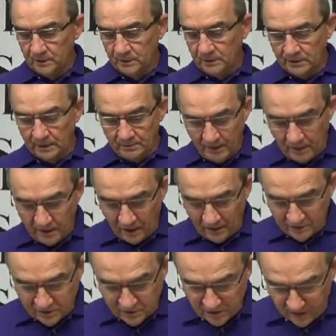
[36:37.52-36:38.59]
that they may
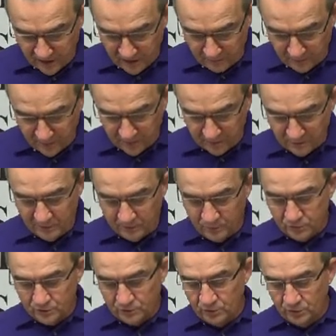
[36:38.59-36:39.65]
not escape in
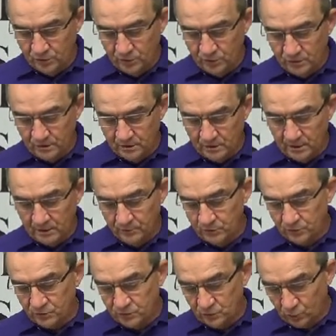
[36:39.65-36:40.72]
Hebrews 2 and
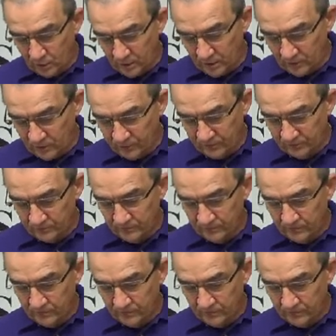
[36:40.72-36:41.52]
Hebrews 12